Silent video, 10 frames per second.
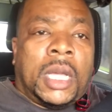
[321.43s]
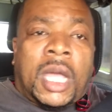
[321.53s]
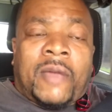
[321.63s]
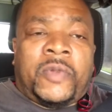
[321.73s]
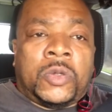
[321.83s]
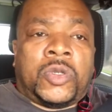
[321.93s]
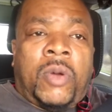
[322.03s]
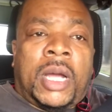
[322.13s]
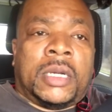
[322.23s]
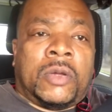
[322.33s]
if you
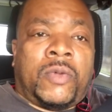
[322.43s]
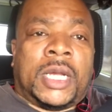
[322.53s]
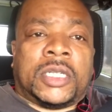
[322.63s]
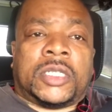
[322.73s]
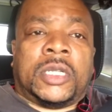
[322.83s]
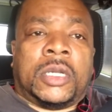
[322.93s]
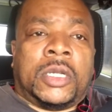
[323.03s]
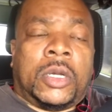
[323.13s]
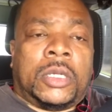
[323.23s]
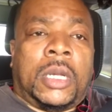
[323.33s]
trying to register your,